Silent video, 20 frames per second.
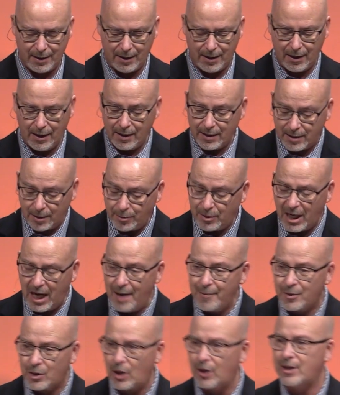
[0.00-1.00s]

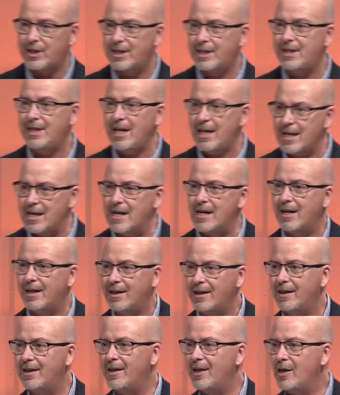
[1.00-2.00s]
Sometimes our
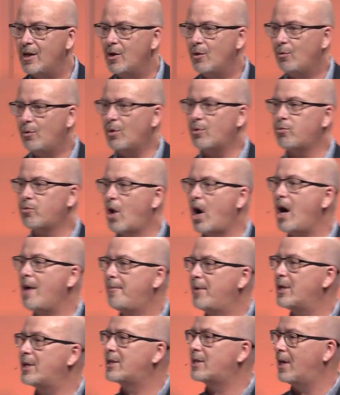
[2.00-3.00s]
sin will
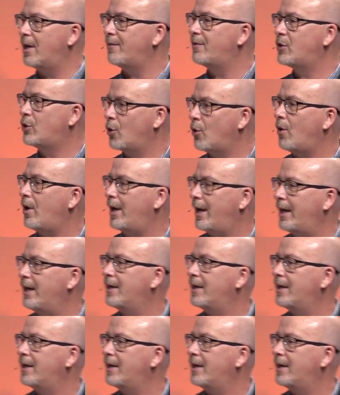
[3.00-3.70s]
rob us of joy,